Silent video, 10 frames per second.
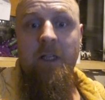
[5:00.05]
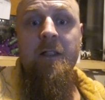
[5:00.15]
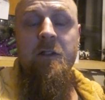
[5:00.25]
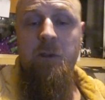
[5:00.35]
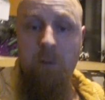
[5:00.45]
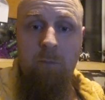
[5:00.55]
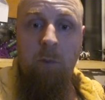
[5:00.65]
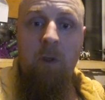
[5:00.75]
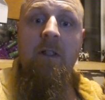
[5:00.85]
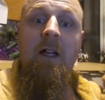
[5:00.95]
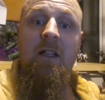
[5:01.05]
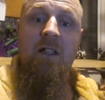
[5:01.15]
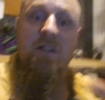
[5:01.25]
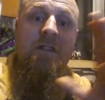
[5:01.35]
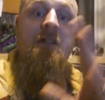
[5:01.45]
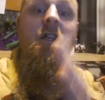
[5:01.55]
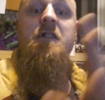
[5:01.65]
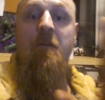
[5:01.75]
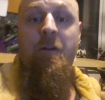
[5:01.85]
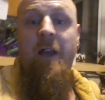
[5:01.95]
That is a good point, and
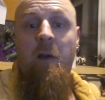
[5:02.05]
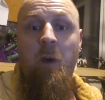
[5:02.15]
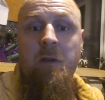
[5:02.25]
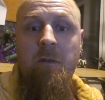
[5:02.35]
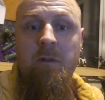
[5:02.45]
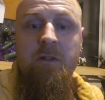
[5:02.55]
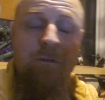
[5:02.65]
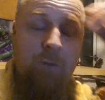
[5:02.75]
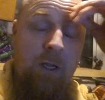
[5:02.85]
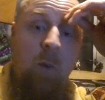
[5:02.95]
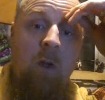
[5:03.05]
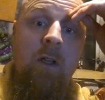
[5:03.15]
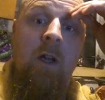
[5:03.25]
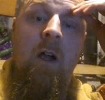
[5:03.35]
it's a fair one. It's a fair one.